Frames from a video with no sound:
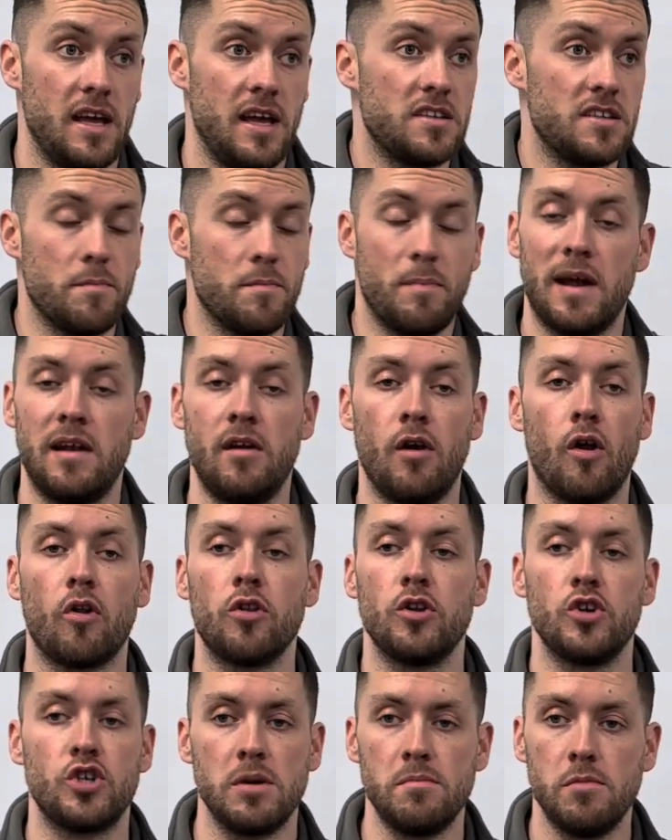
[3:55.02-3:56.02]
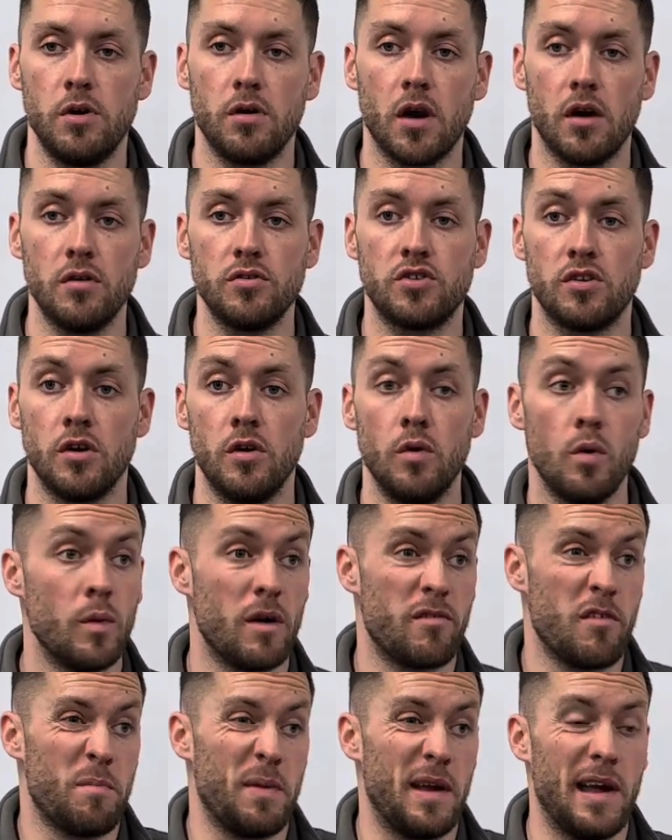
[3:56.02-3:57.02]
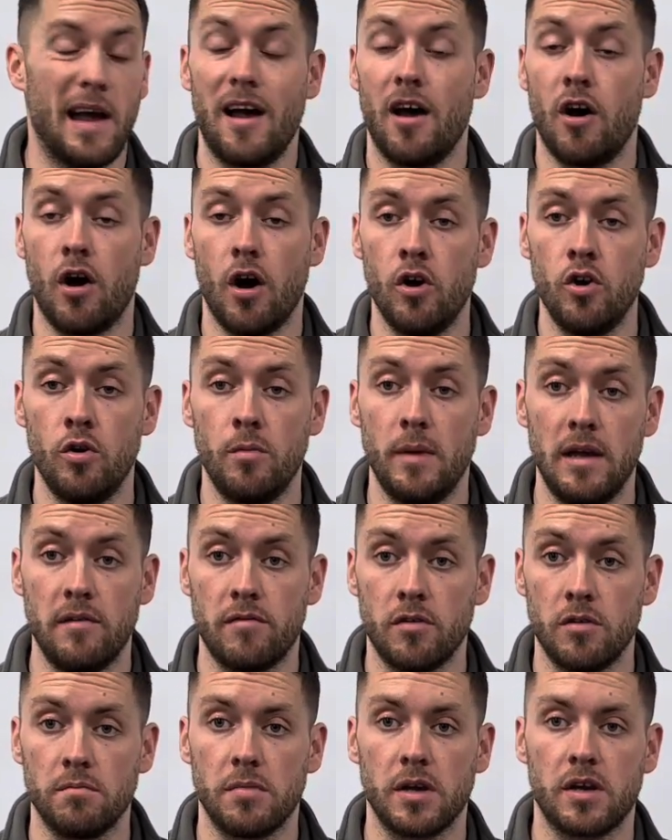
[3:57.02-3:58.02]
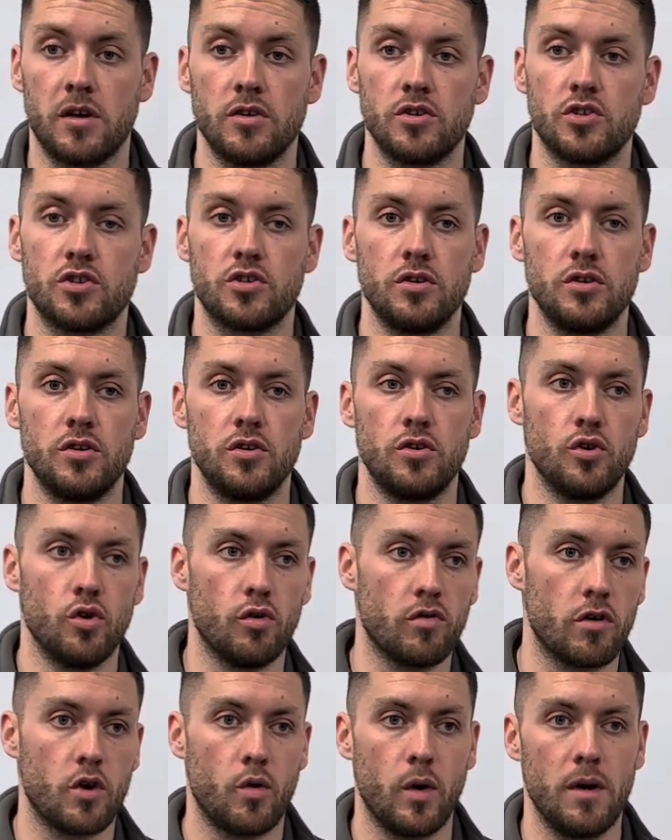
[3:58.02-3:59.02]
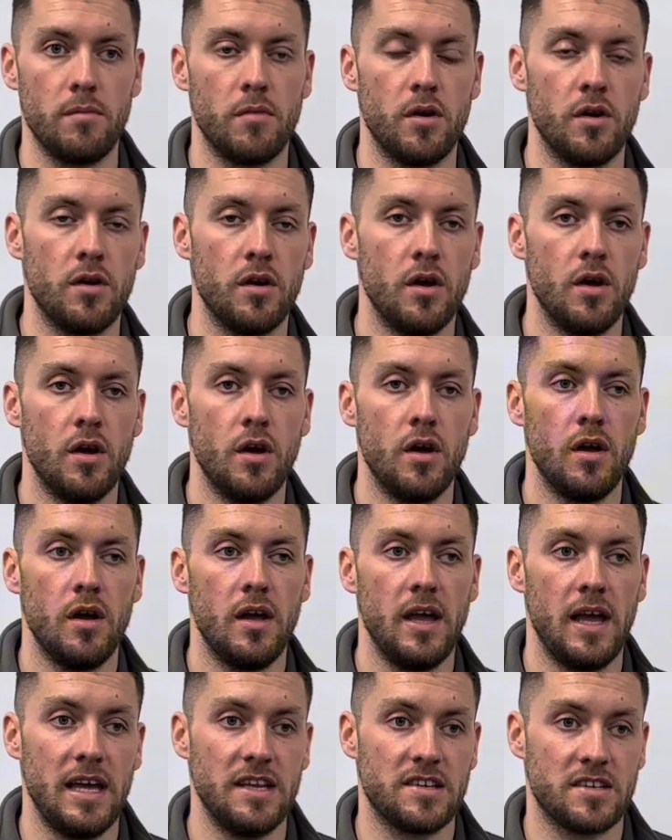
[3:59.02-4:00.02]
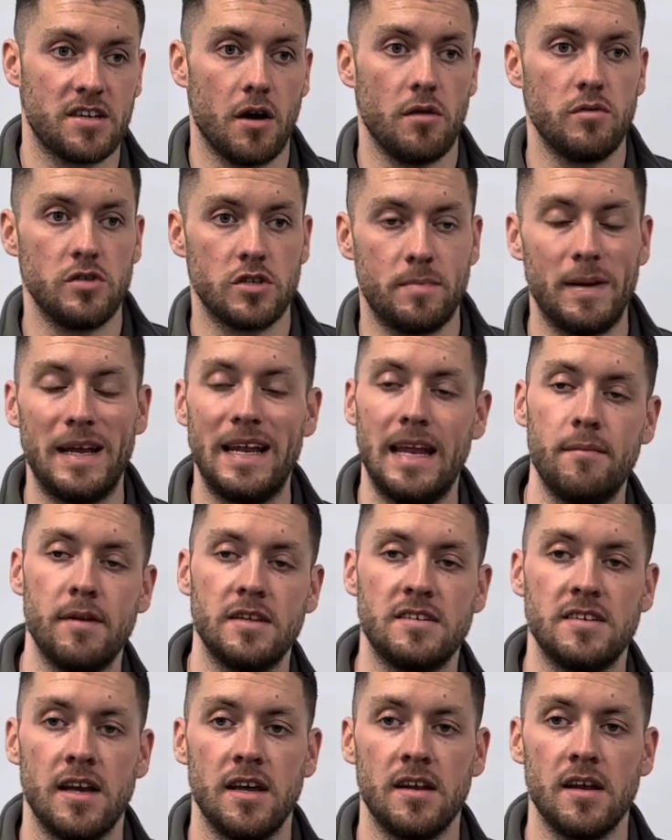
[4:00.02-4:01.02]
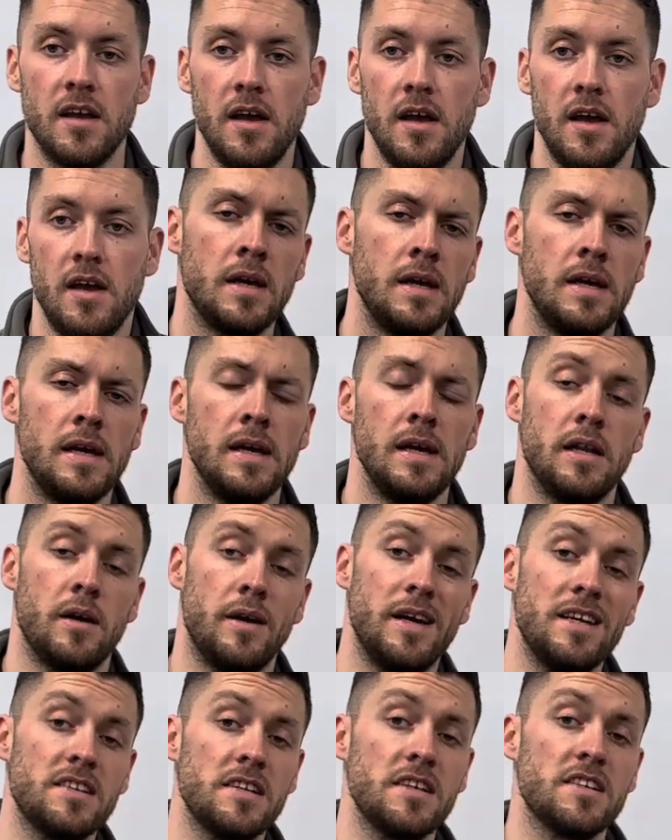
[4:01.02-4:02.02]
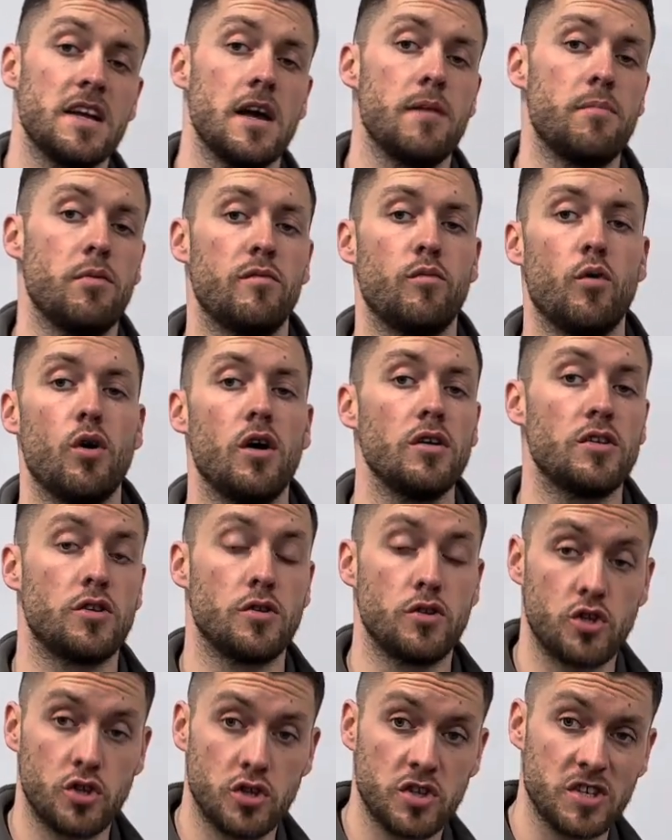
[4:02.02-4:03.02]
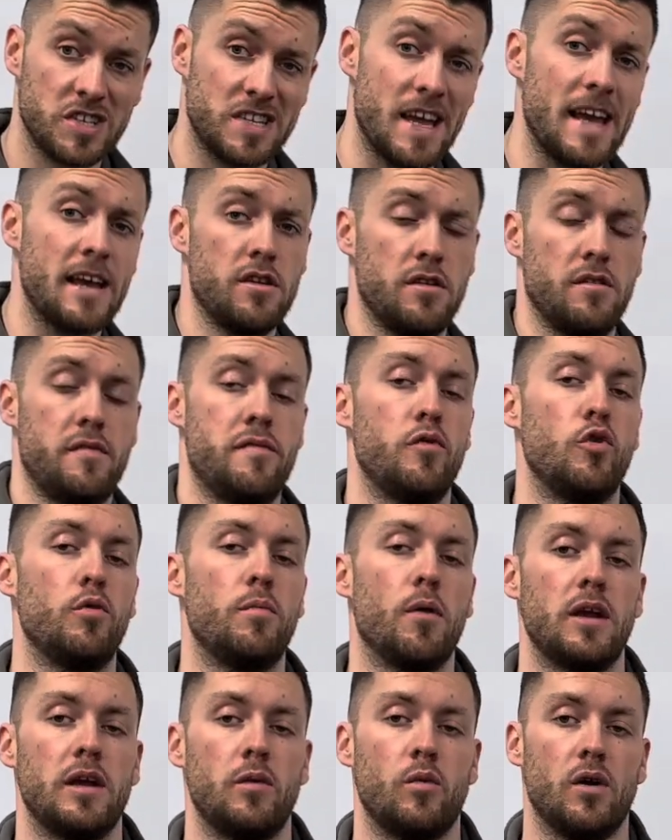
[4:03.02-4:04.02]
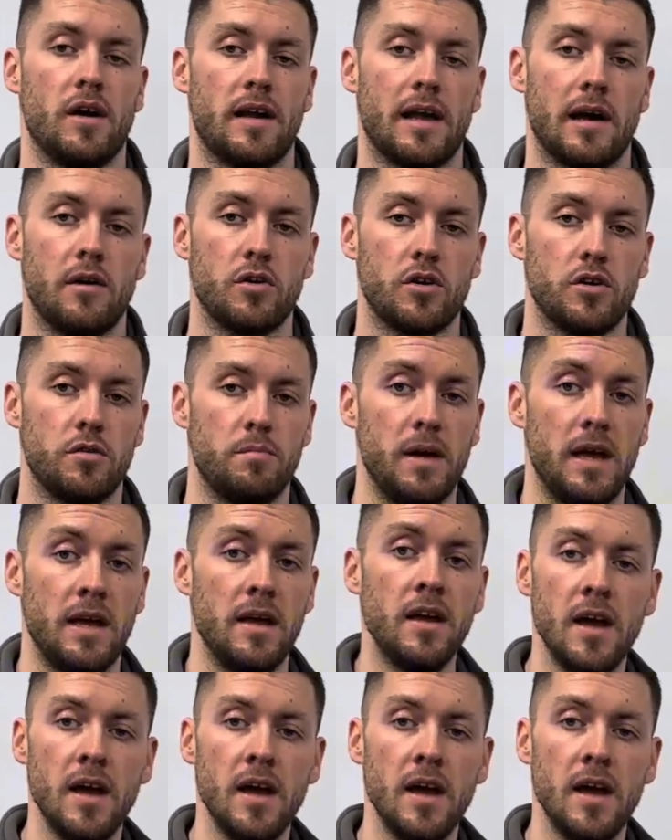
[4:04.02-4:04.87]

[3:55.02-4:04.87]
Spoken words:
dependent on the gym you go to, whether it be at home even, because your equipment is going to be limited. Now here's an example of what a second full body workout could be.